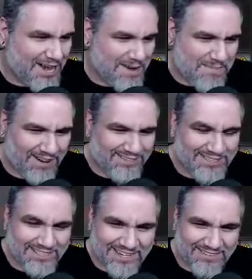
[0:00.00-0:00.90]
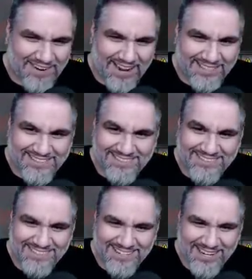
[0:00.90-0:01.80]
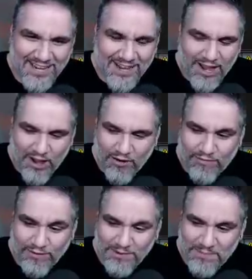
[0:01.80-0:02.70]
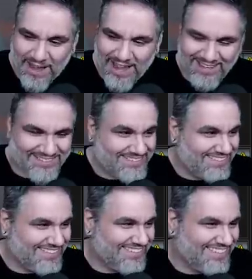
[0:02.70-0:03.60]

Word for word: I apologize in advance for the past.